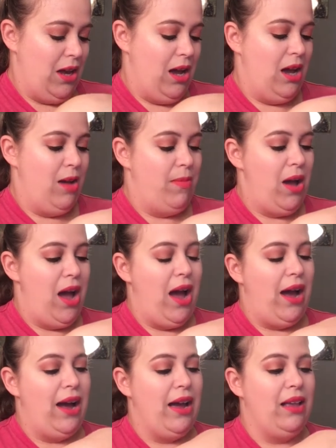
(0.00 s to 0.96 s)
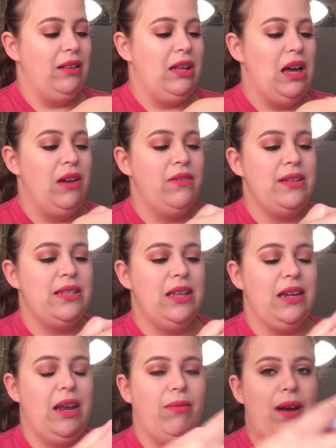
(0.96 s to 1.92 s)
I love
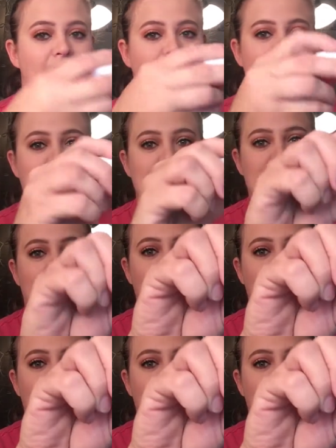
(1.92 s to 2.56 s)
Sunday Riley's